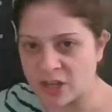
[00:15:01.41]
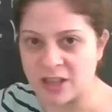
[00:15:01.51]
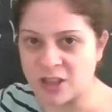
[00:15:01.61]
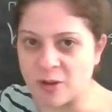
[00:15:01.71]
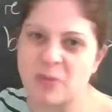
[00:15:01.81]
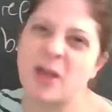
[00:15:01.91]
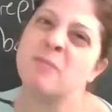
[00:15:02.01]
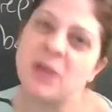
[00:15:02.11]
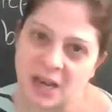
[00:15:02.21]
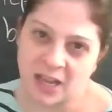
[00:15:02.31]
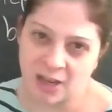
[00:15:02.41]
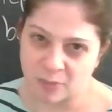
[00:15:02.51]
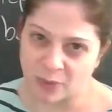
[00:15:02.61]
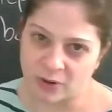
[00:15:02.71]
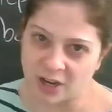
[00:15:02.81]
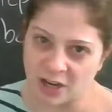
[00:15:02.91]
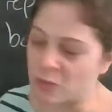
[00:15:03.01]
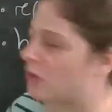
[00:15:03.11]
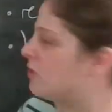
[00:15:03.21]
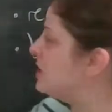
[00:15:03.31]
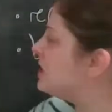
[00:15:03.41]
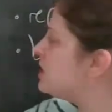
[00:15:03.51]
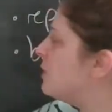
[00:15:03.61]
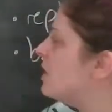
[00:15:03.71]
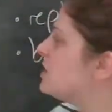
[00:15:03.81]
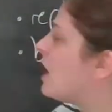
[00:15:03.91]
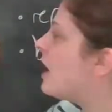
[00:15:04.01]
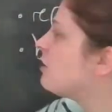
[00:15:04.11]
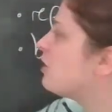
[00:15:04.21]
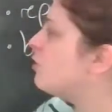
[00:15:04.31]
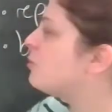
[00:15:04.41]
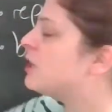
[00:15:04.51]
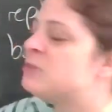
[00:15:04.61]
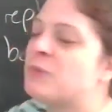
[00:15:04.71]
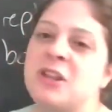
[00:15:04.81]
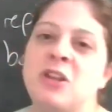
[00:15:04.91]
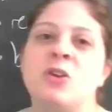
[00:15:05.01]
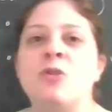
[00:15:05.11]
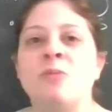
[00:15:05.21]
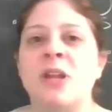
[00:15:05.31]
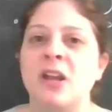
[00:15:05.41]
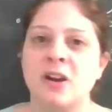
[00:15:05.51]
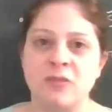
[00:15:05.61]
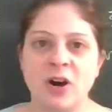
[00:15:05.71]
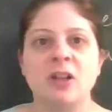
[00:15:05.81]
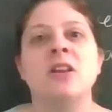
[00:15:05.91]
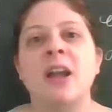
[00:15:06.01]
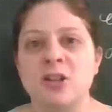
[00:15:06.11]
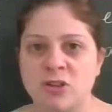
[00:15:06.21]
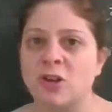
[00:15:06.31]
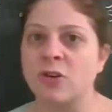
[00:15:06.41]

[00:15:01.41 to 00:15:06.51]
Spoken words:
in them that mean amber anymore. This has been entirely replaced by the new meaning of electric or